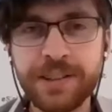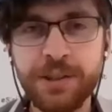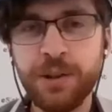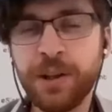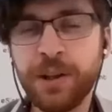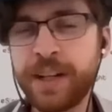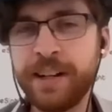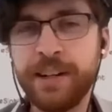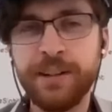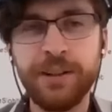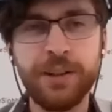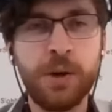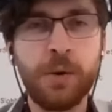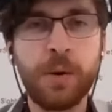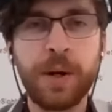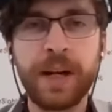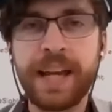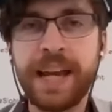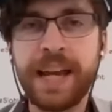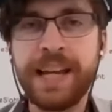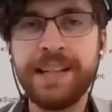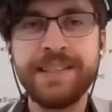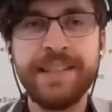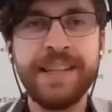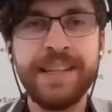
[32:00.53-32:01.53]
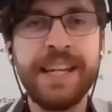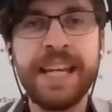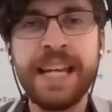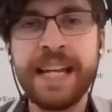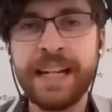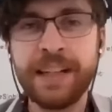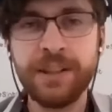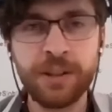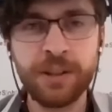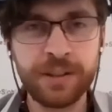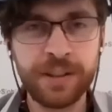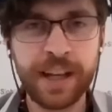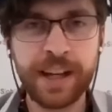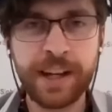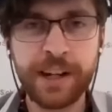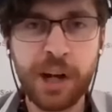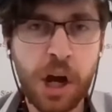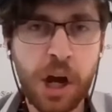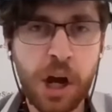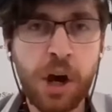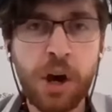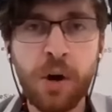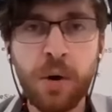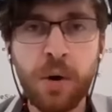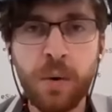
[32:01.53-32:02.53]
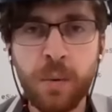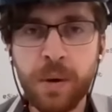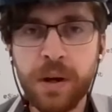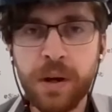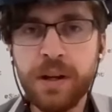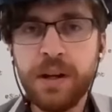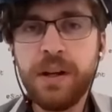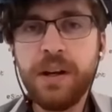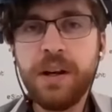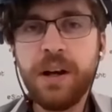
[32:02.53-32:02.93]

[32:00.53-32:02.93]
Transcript: You look at a lowercase e and it looked like an O.